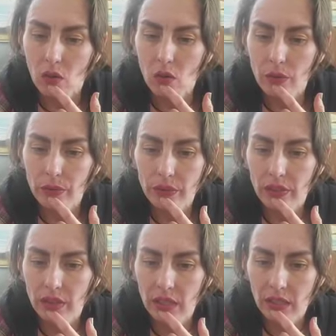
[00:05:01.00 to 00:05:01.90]
all the
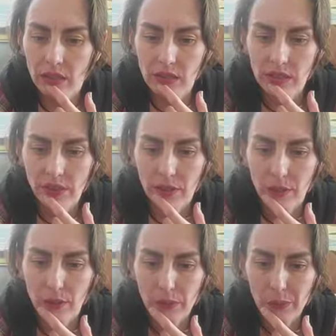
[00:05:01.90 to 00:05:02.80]
things that
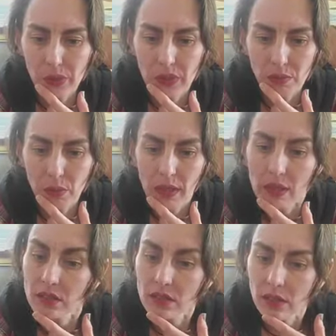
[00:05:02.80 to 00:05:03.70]
are put in
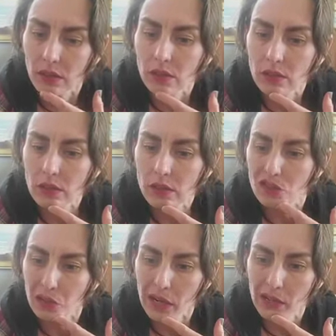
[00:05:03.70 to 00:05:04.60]
place there to
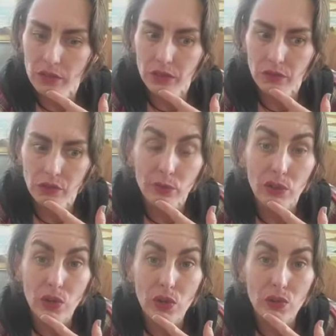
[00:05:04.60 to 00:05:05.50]
distract you from
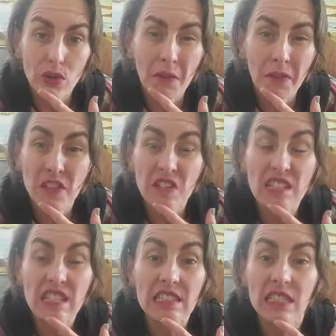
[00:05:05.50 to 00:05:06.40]
your own
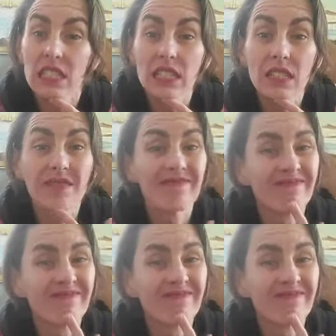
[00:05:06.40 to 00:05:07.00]
authenticity.